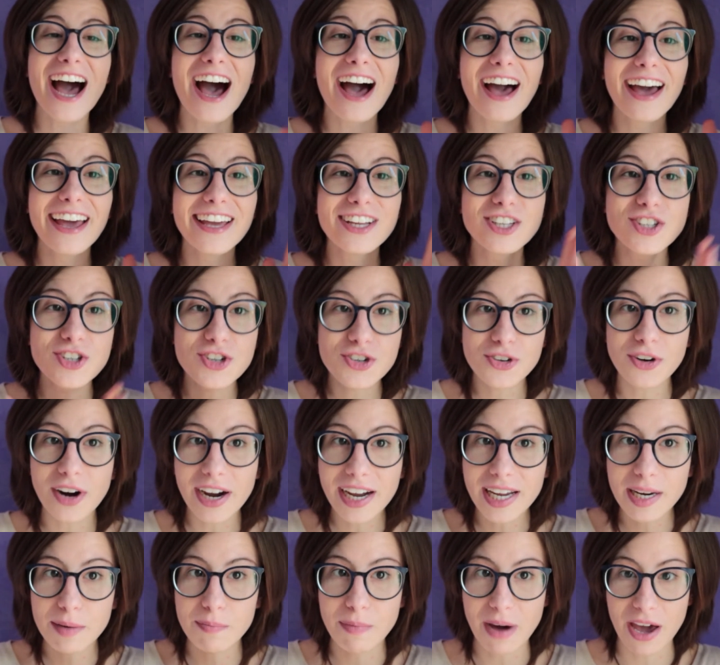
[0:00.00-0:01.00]
I
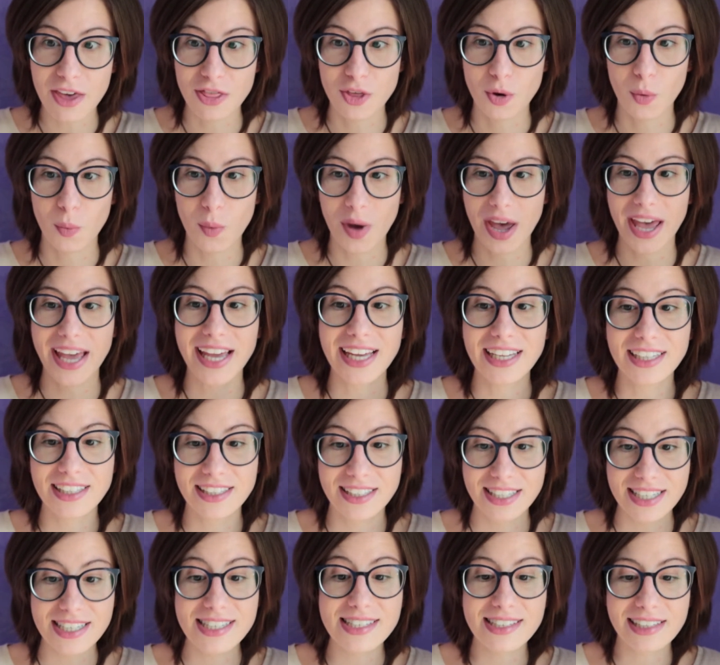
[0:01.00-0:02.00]
tried, by the way,
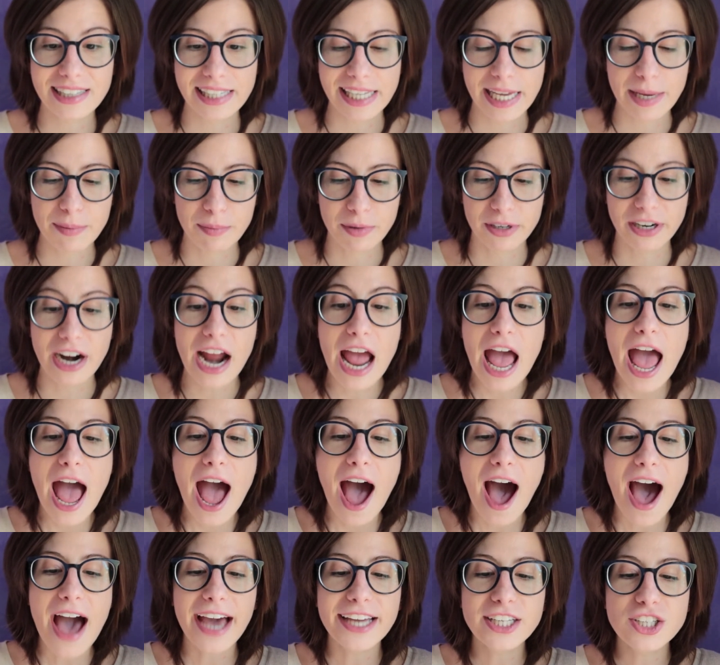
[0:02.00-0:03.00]
disclaimer,
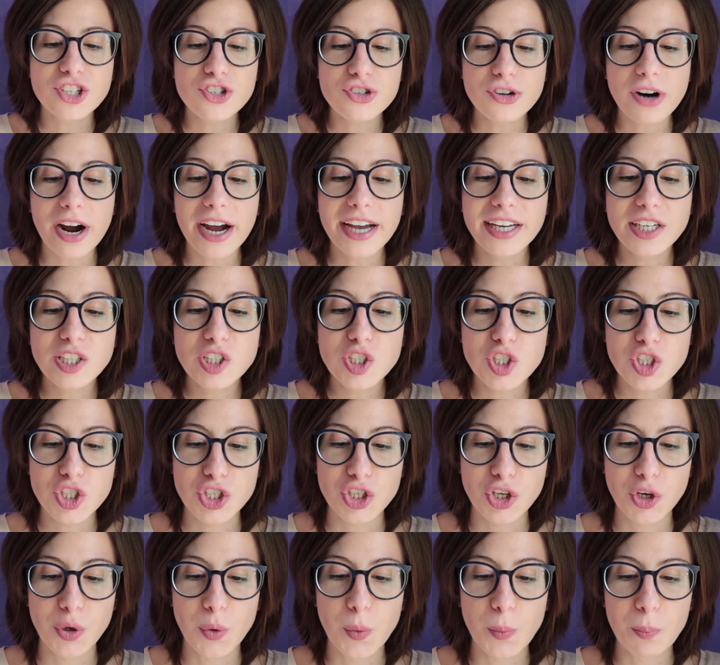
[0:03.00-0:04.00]
I tried
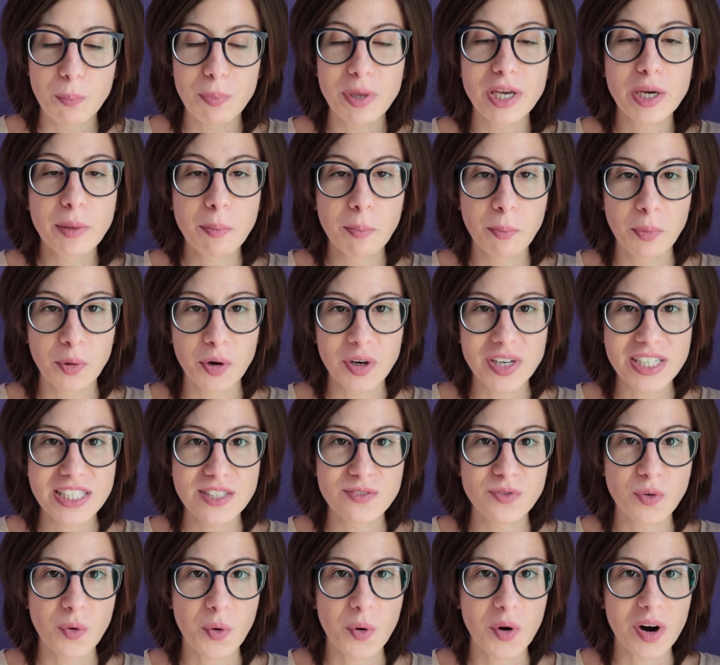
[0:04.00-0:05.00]
to pick books
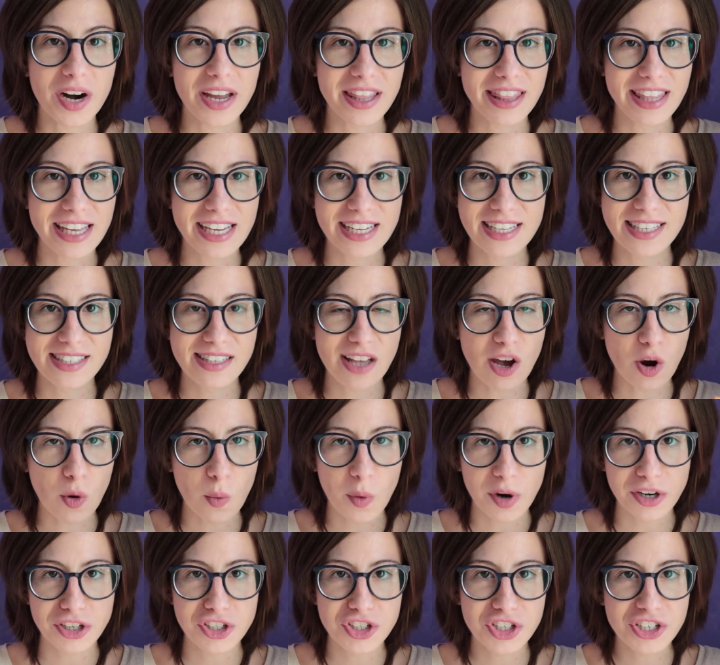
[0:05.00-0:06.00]
for these
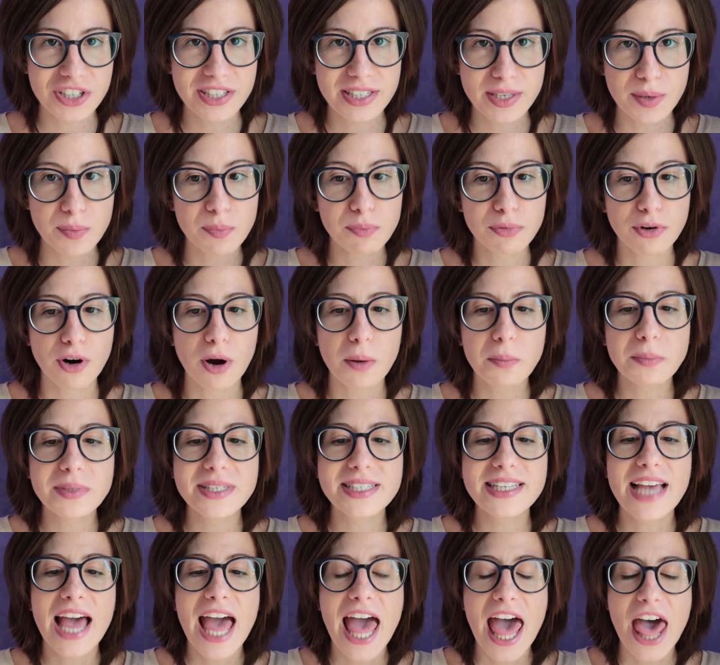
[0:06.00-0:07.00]
questions and
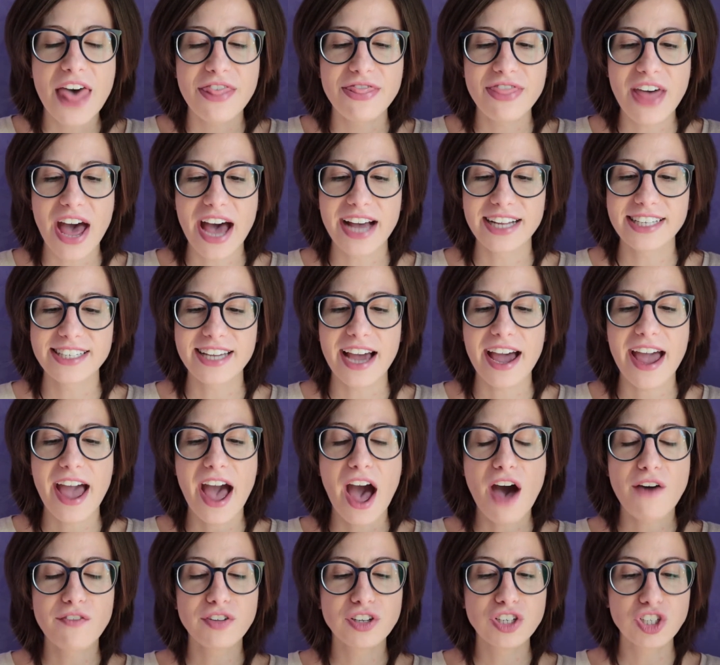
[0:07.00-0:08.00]
prompts that I
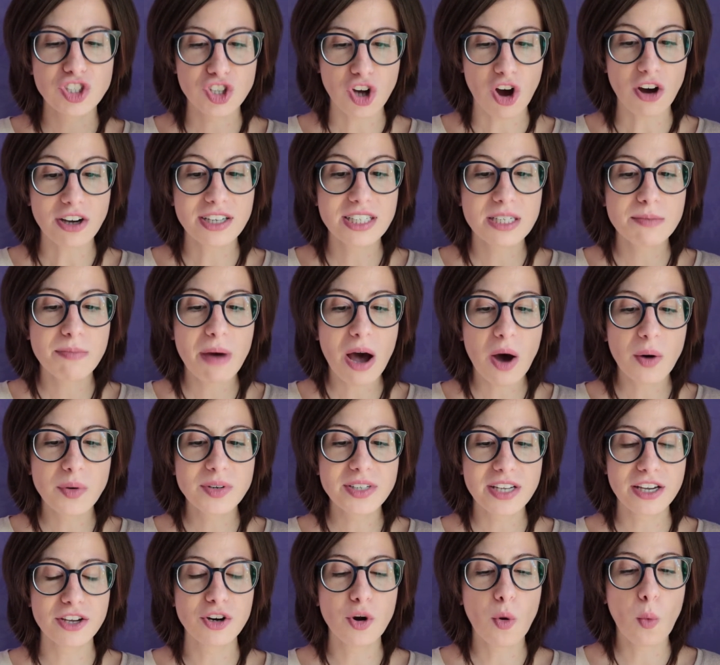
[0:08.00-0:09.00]
haven't talked
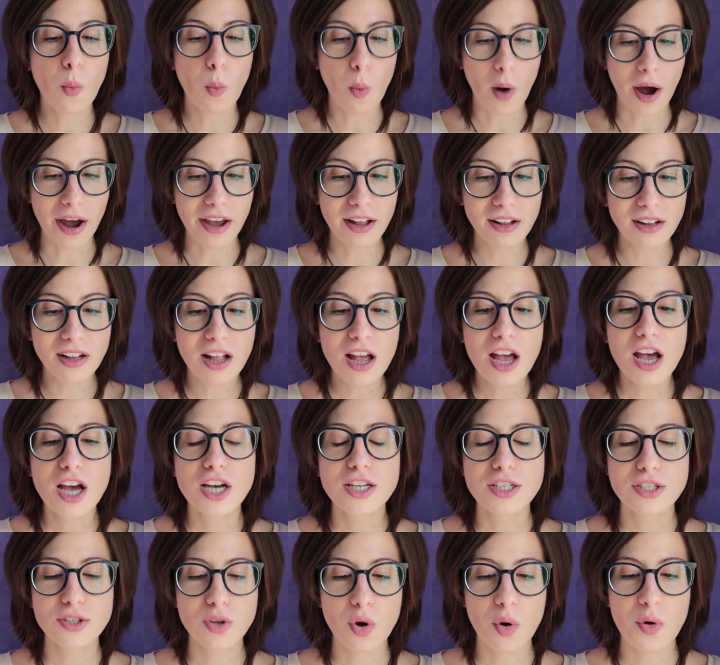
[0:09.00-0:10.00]
about in a while,
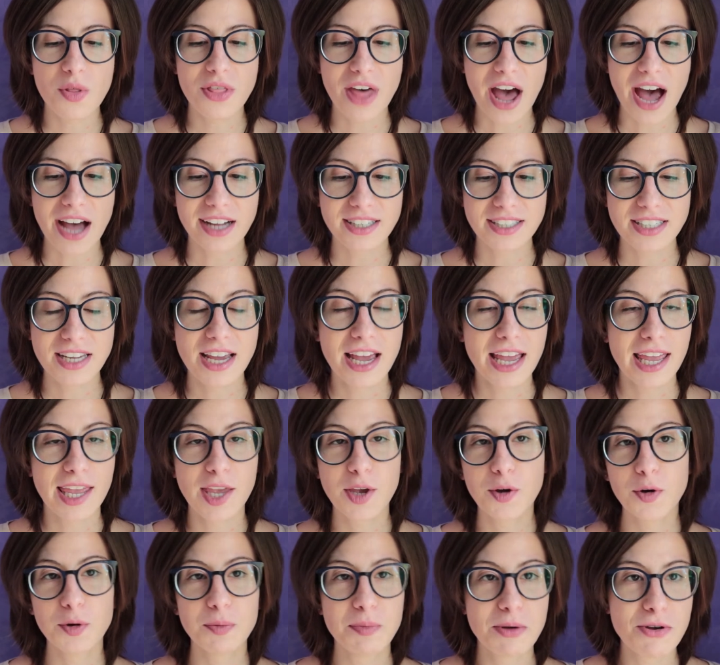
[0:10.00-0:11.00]
so that
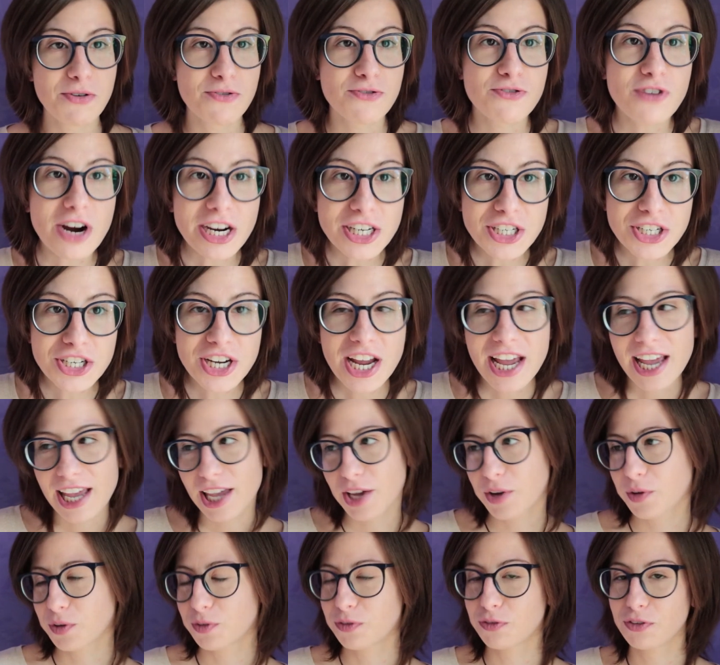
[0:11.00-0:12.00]
it could be fresh,
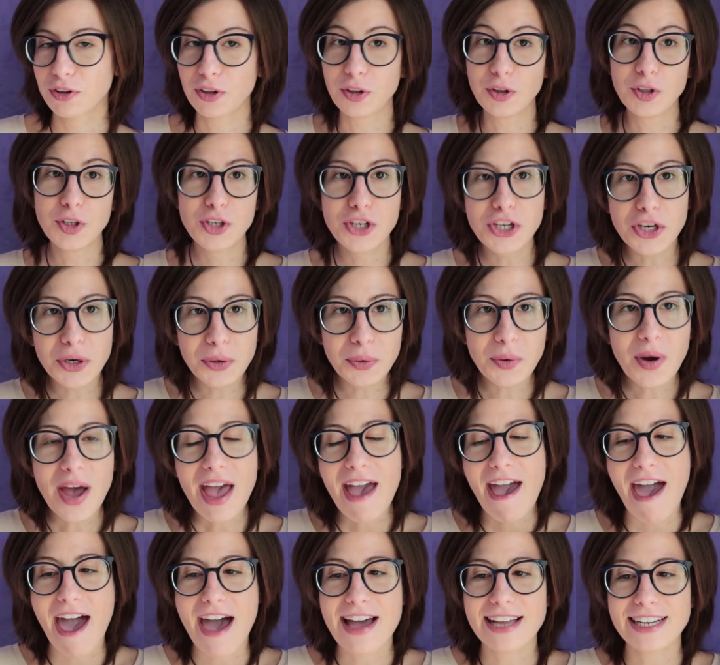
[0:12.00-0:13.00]
it could feel new,
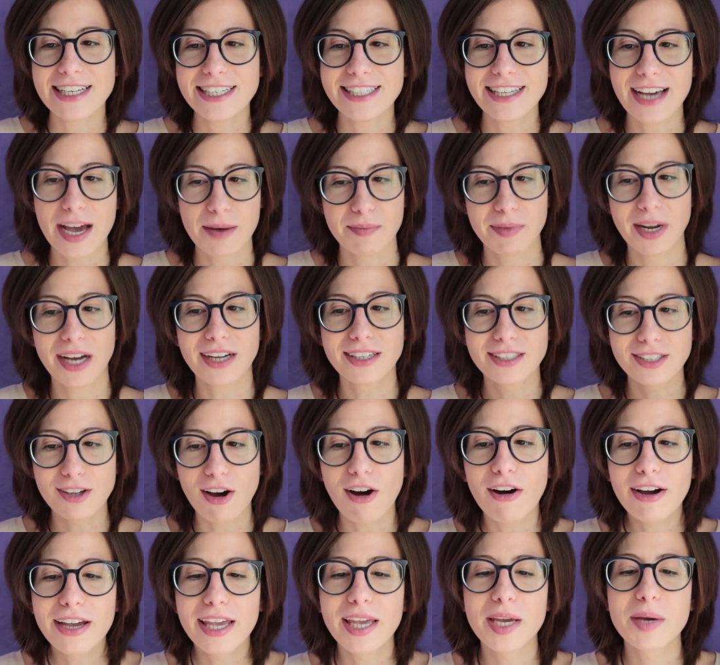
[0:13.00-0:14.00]
and I'm not
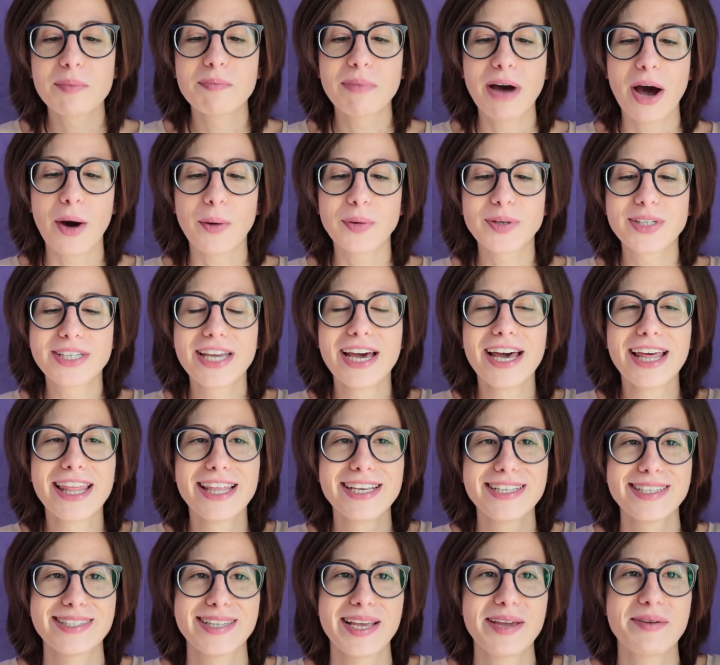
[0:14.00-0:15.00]
talking about
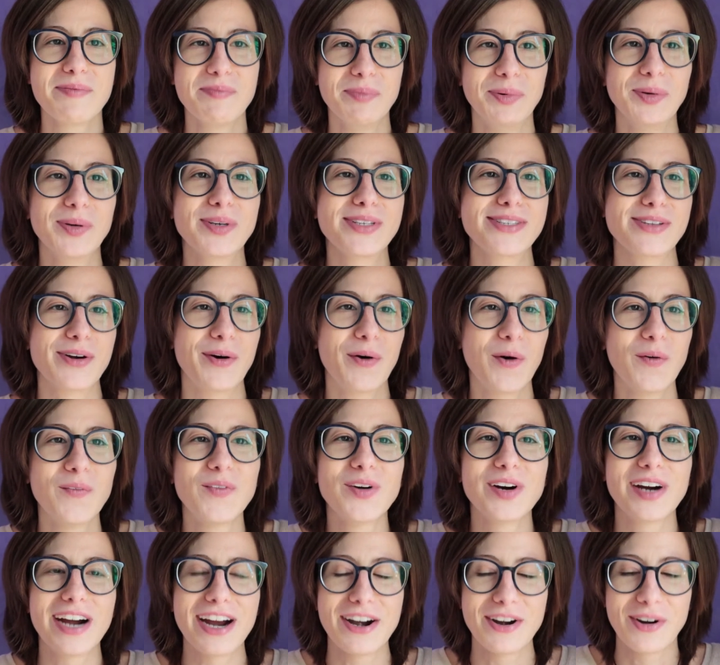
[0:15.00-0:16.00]
the same books
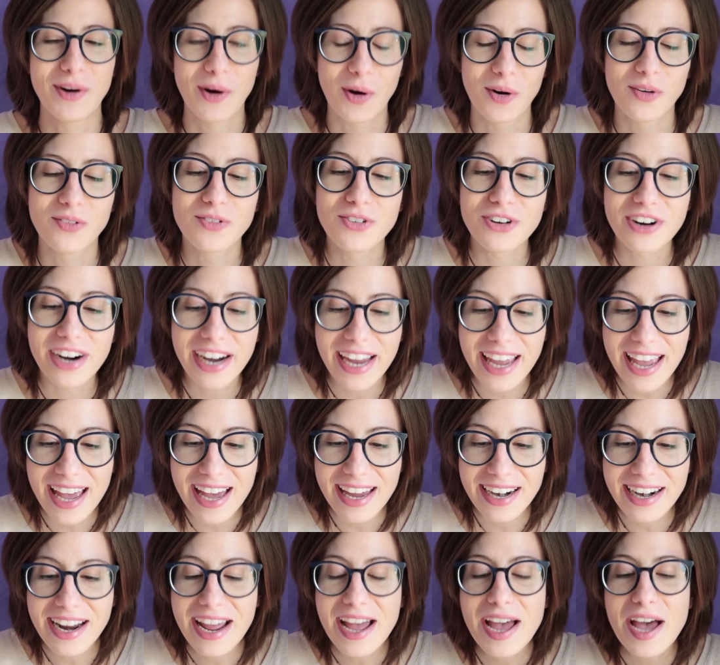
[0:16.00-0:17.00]
over and over
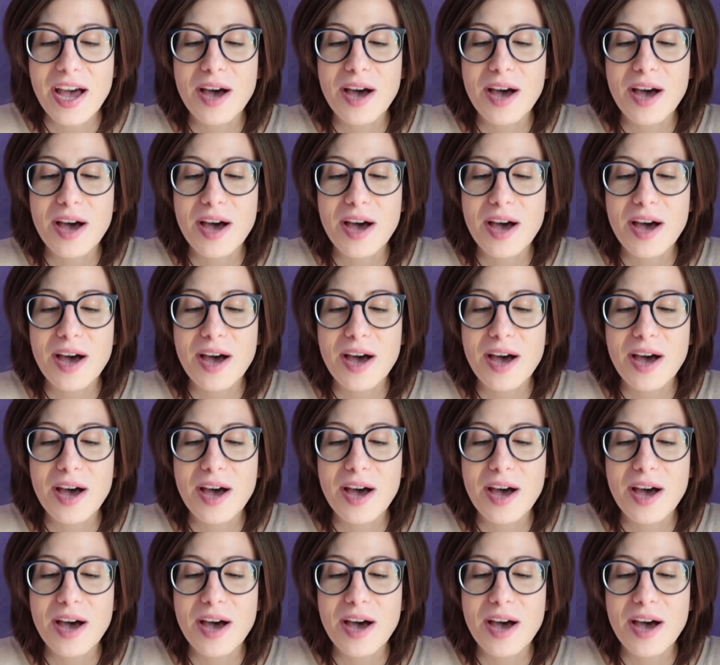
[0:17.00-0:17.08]
again.